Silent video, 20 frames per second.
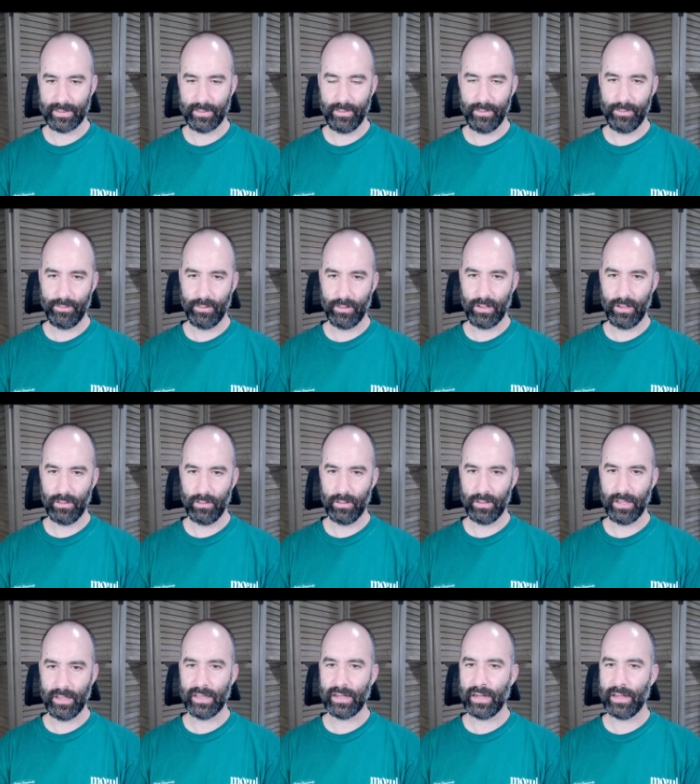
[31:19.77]
And this rook
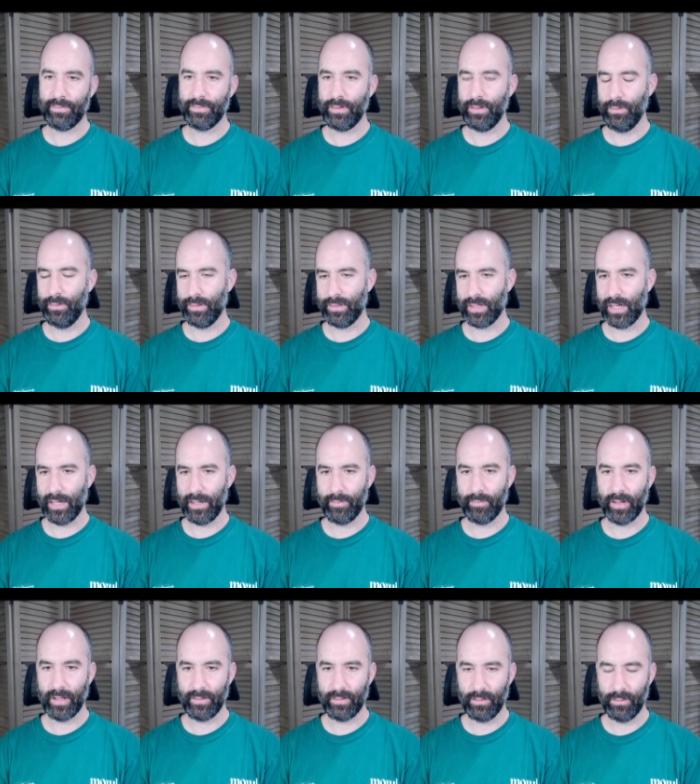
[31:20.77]
looking at f2 is kind of
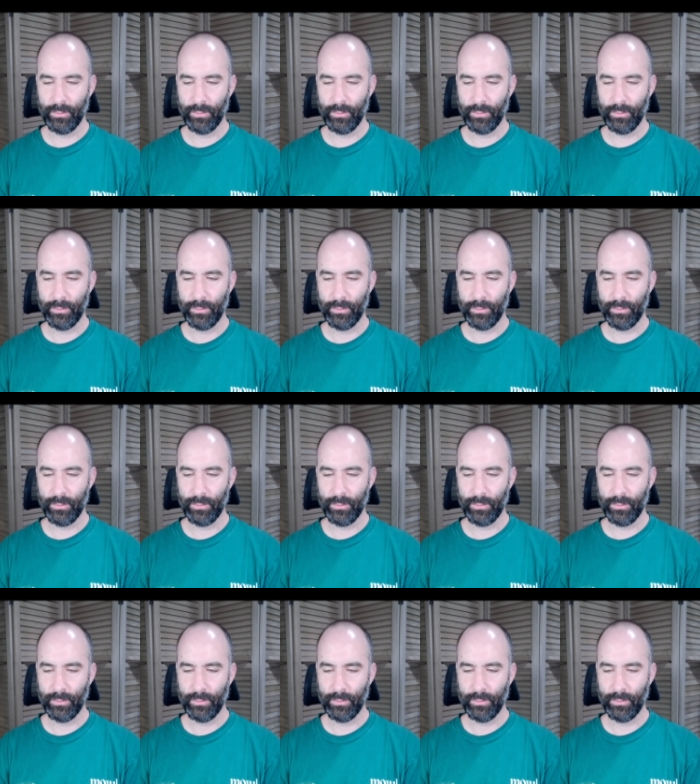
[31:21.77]
nice as